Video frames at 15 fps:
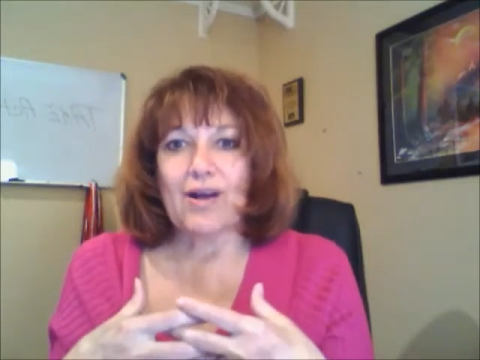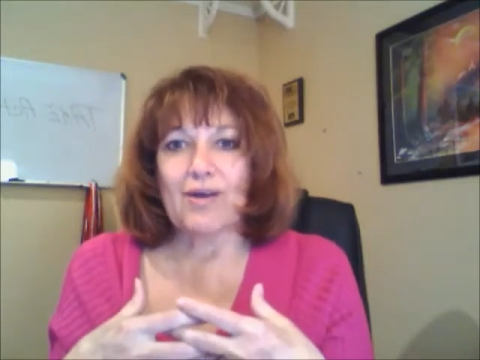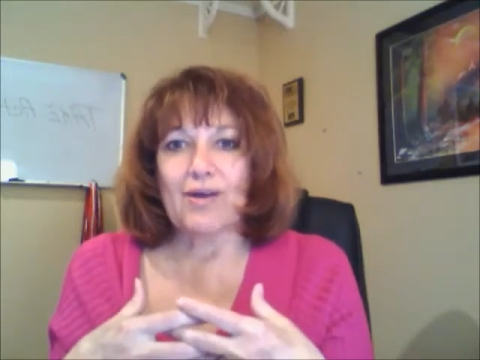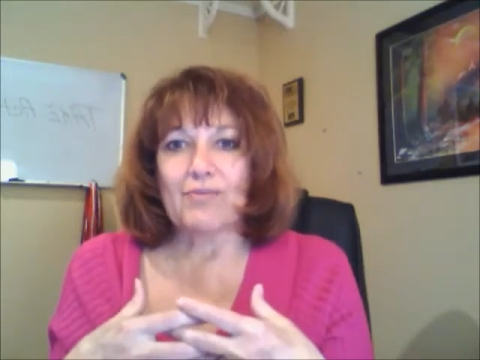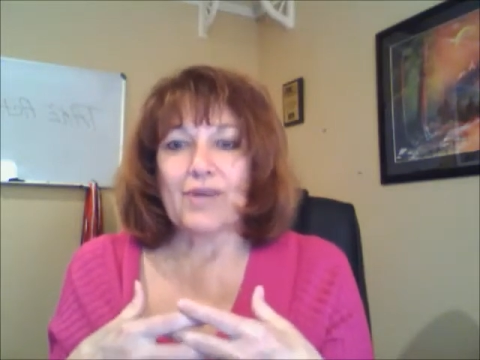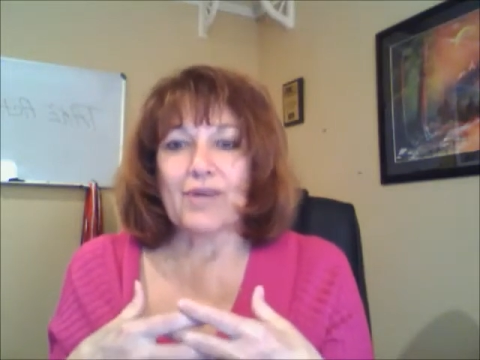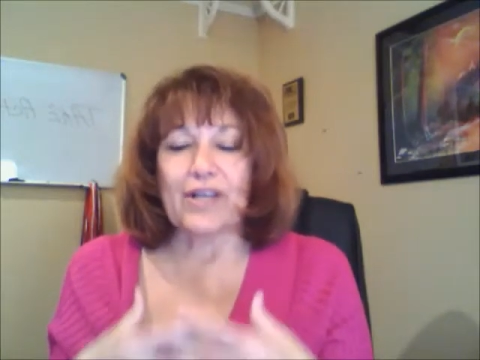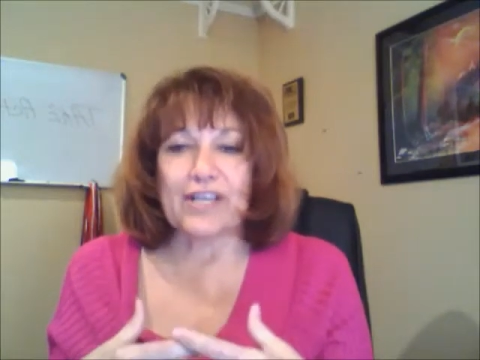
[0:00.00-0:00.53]

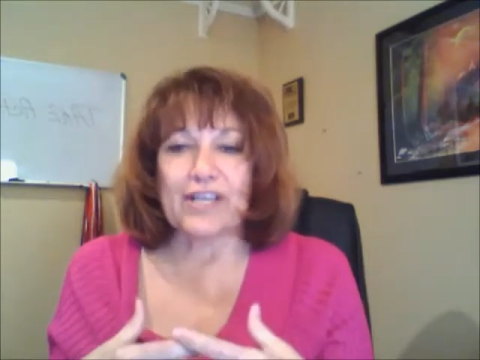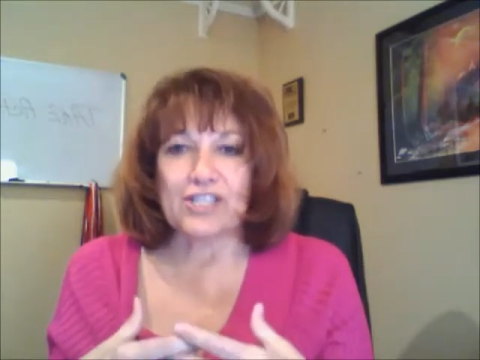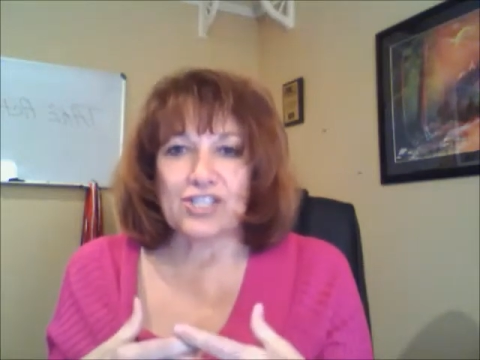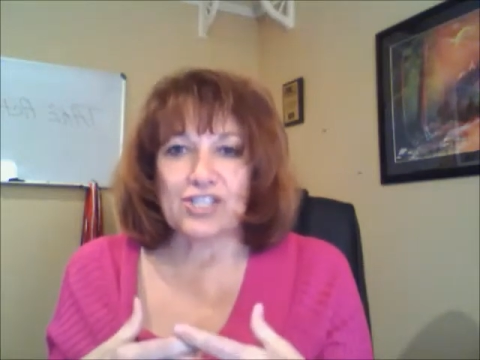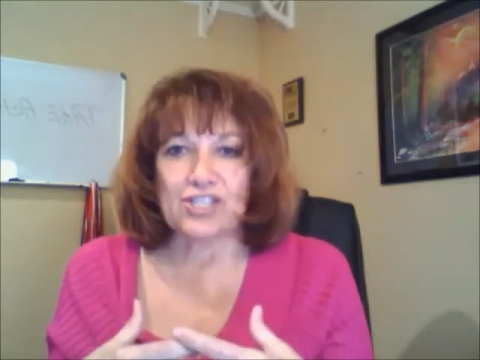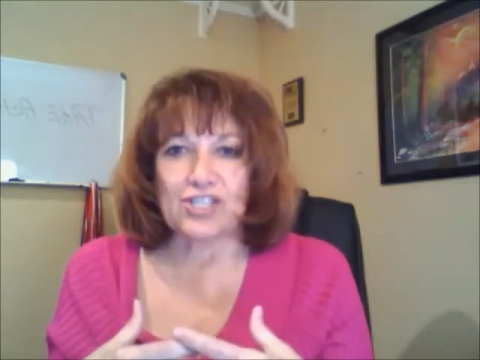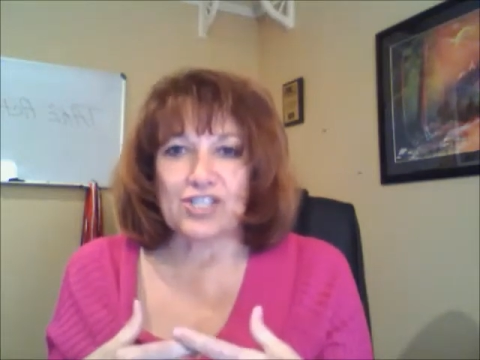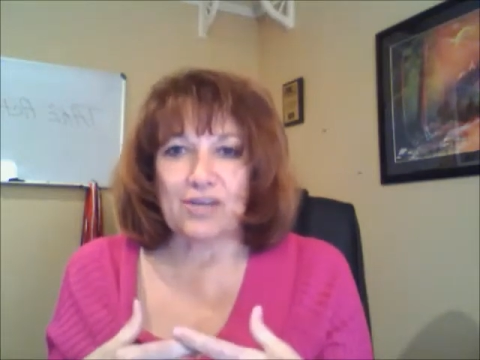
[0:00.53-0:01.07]

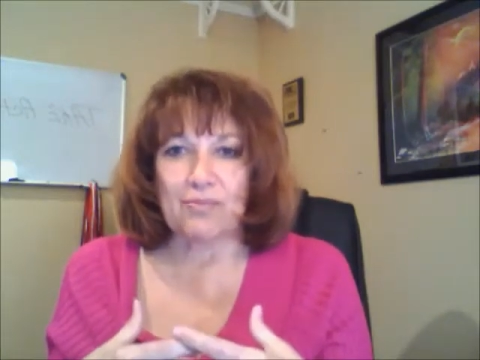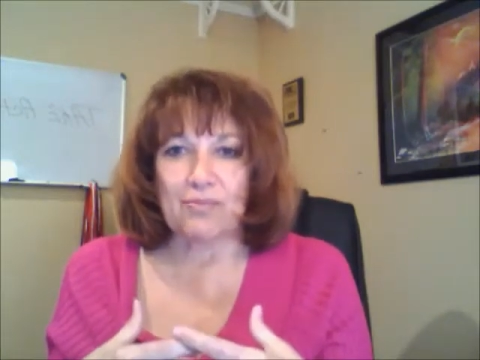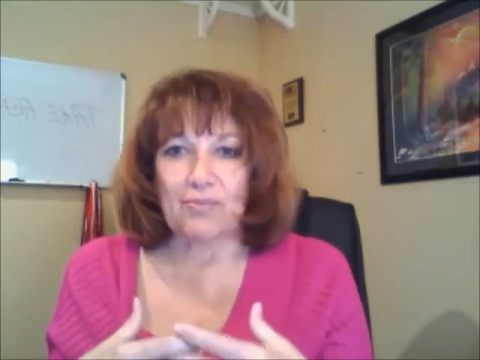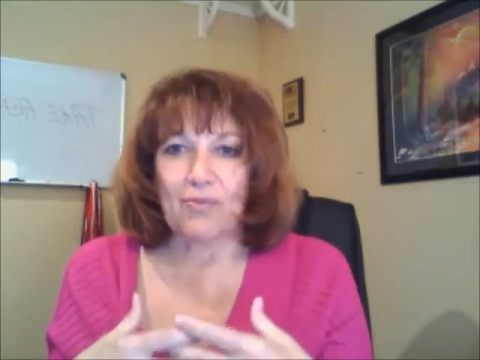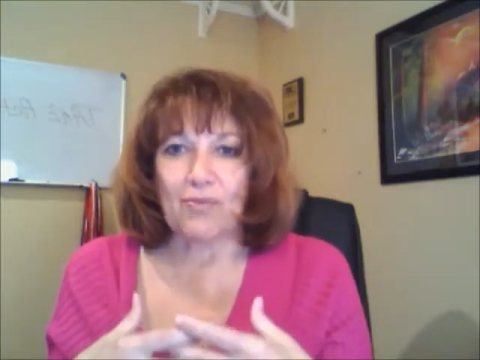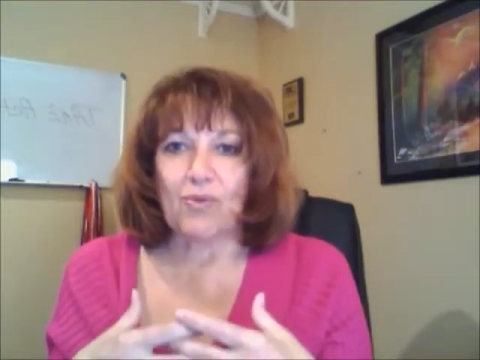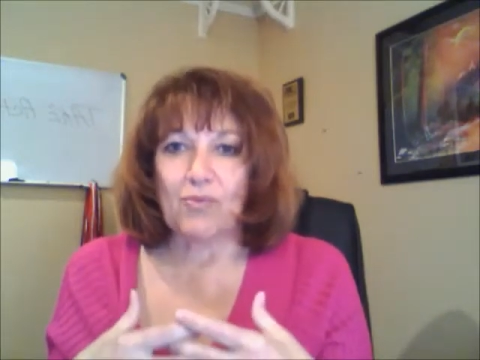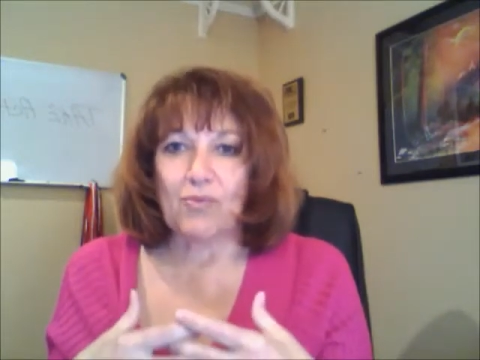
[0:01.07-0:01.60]
relationship
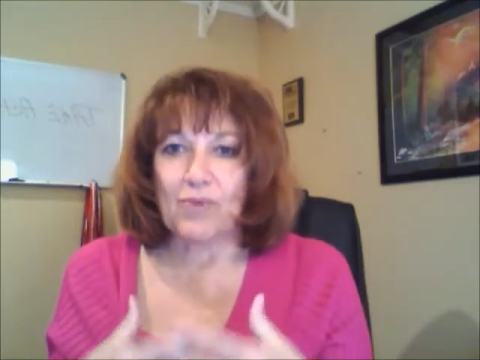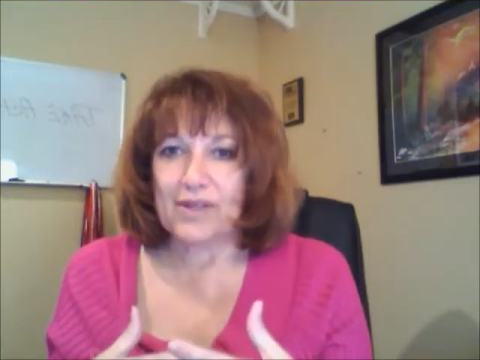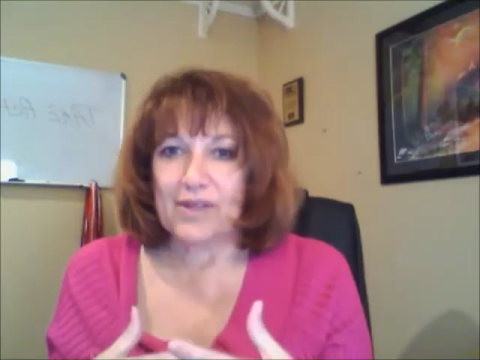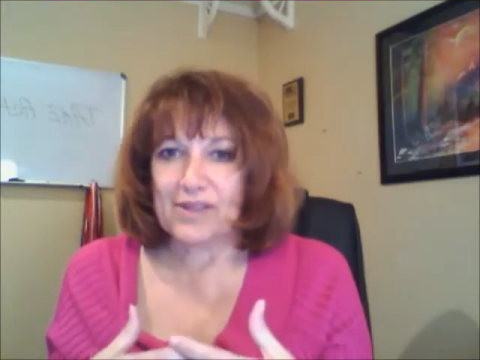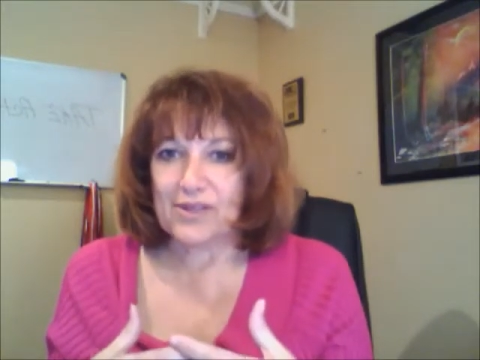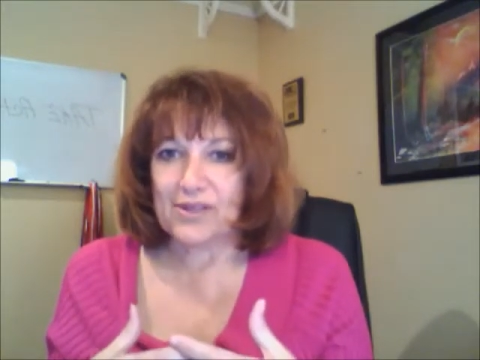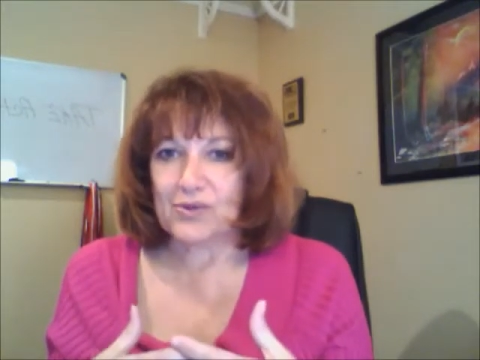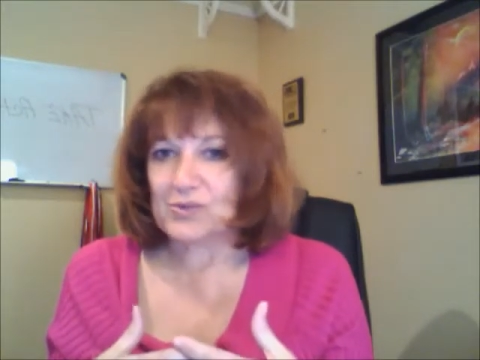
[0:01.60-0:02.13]
with
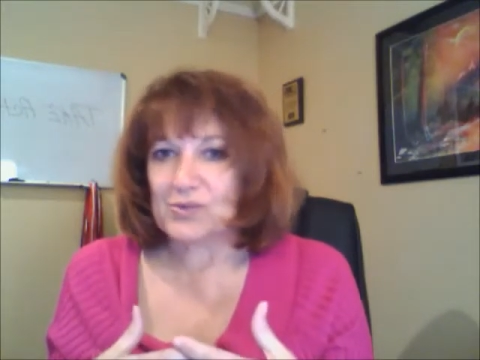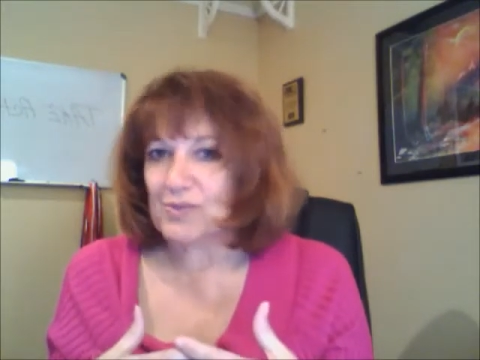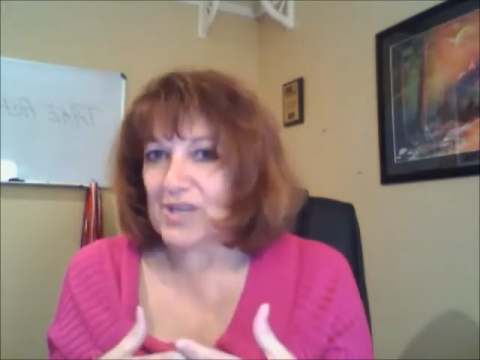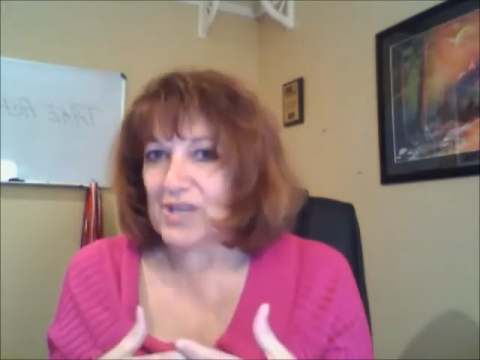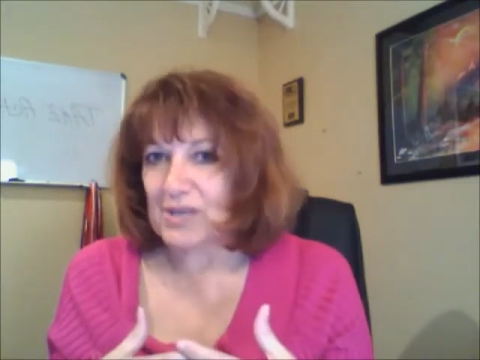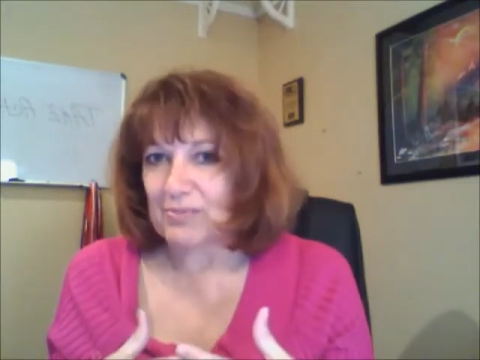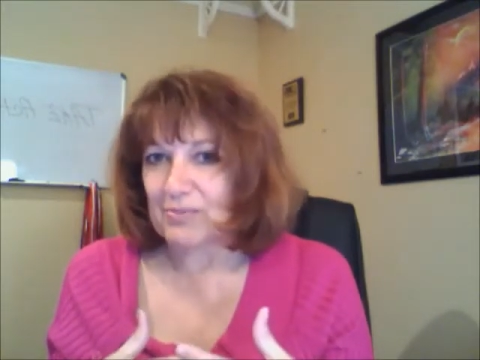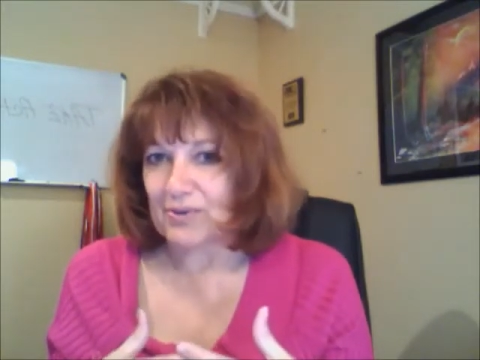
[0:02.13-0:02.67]
those
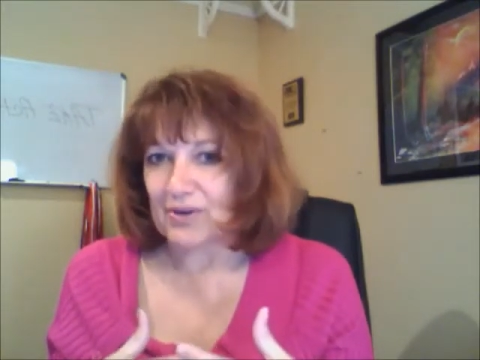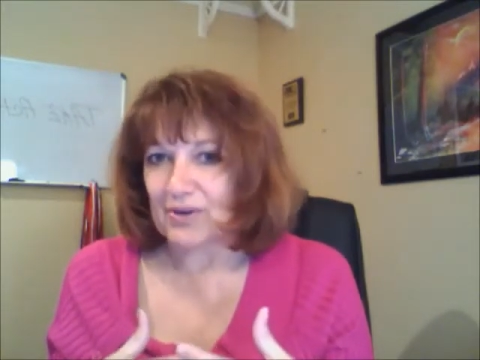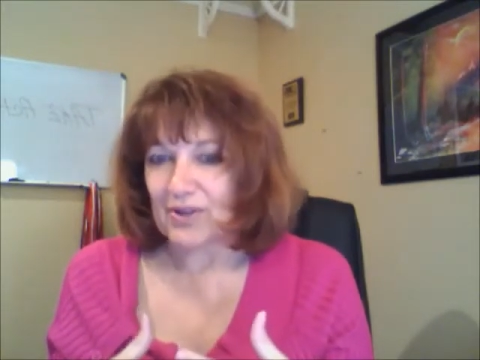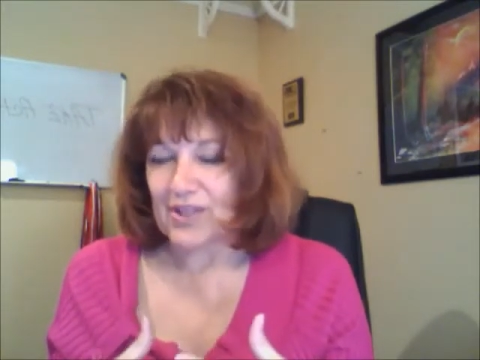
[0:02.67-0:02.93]
people.